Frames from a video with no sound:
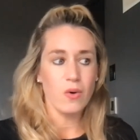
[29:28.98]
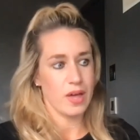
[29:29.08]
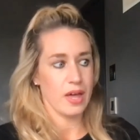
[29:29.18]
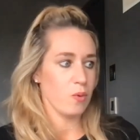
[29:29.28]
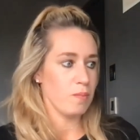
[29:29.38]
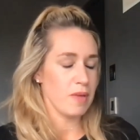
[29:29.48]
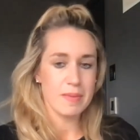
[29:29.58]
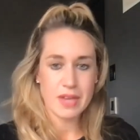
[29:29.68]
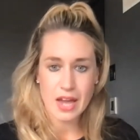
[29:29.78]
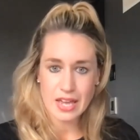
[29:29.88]
oh, okay, well,
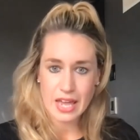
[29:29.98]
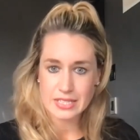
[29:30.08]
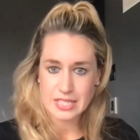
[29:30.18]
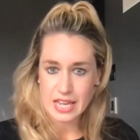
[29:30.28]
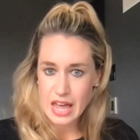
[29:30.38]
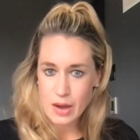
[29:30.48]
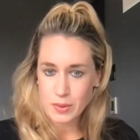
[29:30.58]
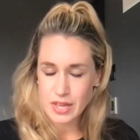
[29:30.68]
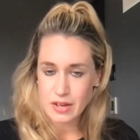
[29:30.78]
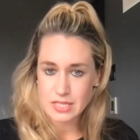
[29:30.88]
maybe I can't say
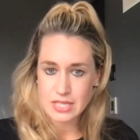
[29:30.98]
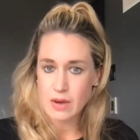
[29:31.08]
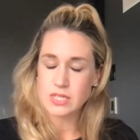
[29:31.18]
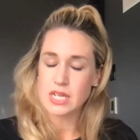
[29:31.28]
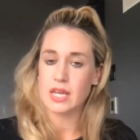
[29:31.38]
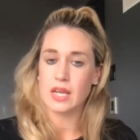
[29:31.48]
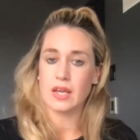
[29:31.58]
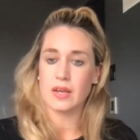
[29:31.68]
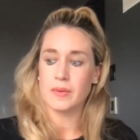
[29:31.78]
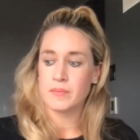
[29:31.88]
that without
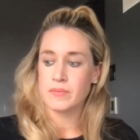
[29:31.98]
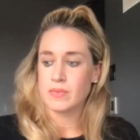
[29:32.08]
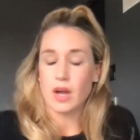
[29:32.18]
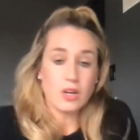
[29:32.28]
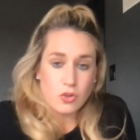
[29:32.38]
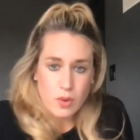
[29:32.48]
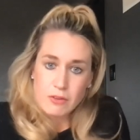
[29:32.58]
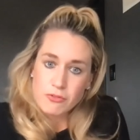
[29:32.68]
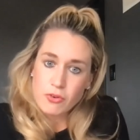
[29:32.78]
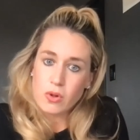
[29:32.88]
sounding
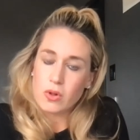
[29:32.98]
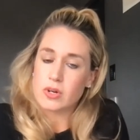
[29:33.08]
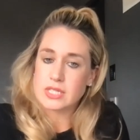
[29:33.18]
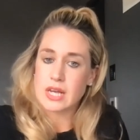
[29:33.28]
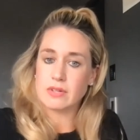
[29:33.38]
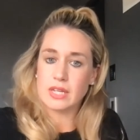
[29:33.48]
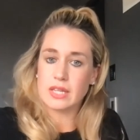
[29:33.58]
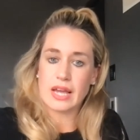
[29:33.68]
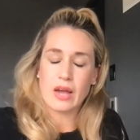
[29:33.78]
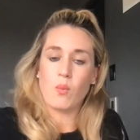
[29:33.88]
ungrateful or sounding
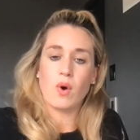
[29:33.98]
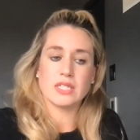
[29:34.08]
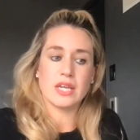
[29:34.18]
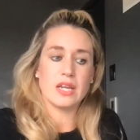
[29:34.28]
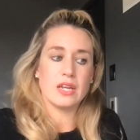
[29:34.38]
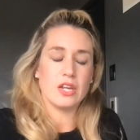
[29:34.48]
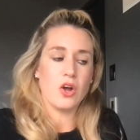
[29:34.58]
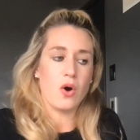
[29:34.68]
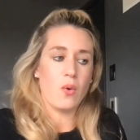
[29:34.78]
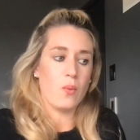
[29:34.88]
like I wasn't,
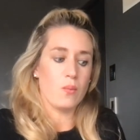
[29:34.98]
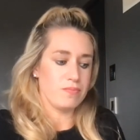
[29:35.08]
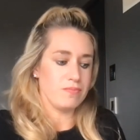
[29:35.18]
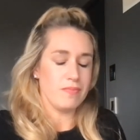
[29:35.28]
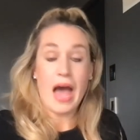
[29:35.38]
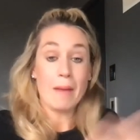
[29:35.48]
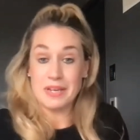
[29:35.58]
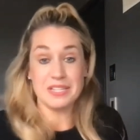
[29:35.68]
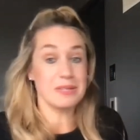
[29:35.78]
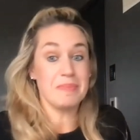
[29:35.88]
you know,
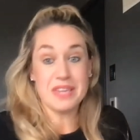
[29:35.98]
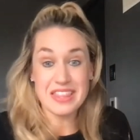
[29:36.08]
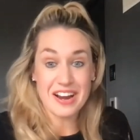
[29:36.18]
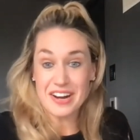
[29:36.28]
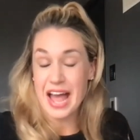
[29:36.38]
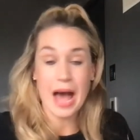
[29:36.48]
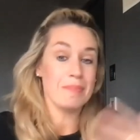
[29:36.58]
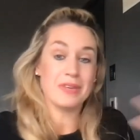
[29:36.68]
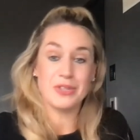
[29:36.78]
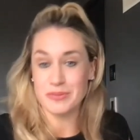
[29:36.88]
happy to be there and
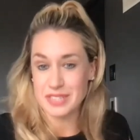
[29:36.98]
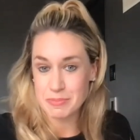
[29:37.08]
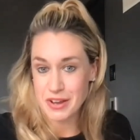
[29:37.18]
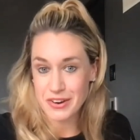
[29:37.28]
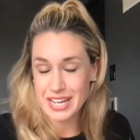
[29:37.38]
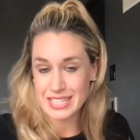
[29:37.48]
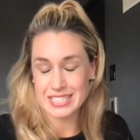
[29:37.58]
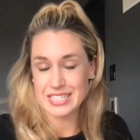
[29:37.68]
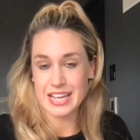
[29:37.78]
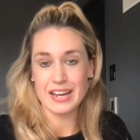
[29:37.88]
happy to have
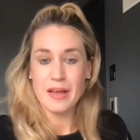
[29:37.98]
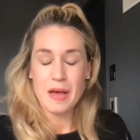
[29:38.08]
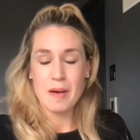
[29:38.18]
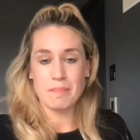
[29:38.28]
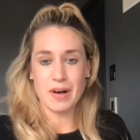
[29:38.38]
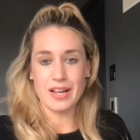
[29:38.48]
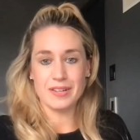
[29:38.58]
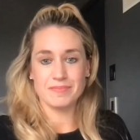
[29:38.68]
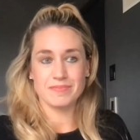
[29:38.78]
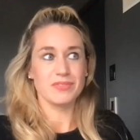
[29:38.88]
experienced it.
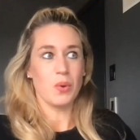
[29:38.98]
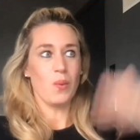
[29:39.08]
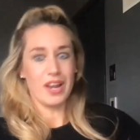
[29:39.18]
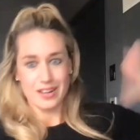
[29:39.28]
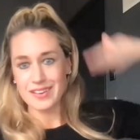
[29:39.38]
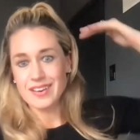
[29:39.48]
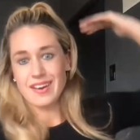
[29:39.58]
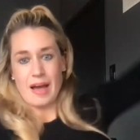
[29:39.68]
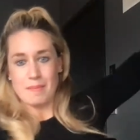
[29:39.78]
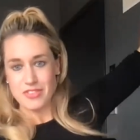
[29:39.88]
But when
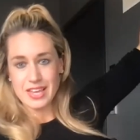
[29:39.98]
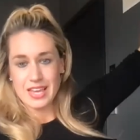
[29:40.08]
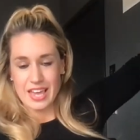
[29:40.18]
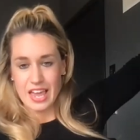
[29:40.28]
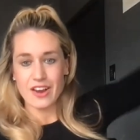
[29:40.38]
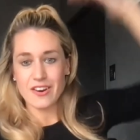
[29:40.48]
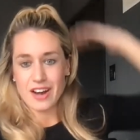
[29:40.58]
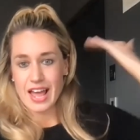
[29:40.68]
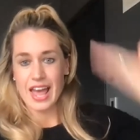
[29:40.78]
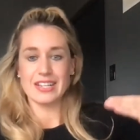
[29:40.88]
I'm thinking here
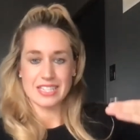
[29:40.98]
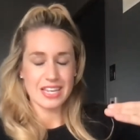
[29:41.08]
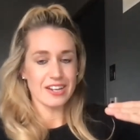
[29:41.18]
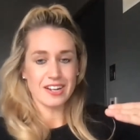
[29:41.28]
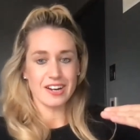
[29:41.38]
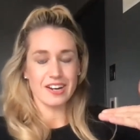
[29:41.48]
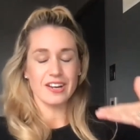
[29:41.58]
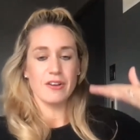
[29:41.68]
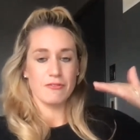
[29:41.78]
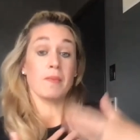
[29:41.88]
and I end
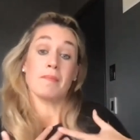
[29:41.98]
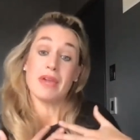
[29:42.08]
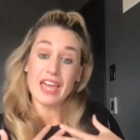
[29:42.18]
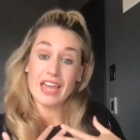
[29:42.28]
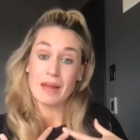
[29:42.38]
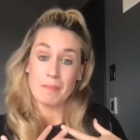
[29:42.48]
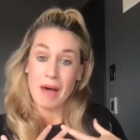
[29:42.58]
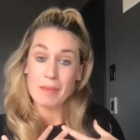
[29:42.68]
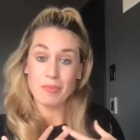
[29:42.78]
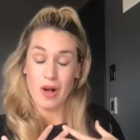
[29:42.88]
here, for me and
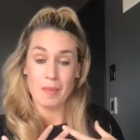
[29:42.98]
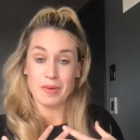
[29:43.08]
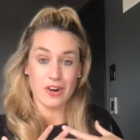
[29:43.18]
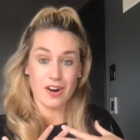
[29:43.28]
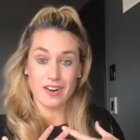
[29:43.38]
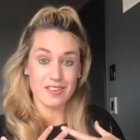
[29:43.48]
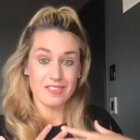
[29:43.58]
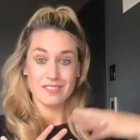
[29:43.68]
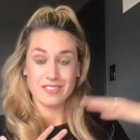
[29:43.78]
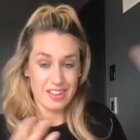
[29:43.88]
my barometer,
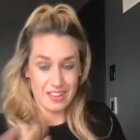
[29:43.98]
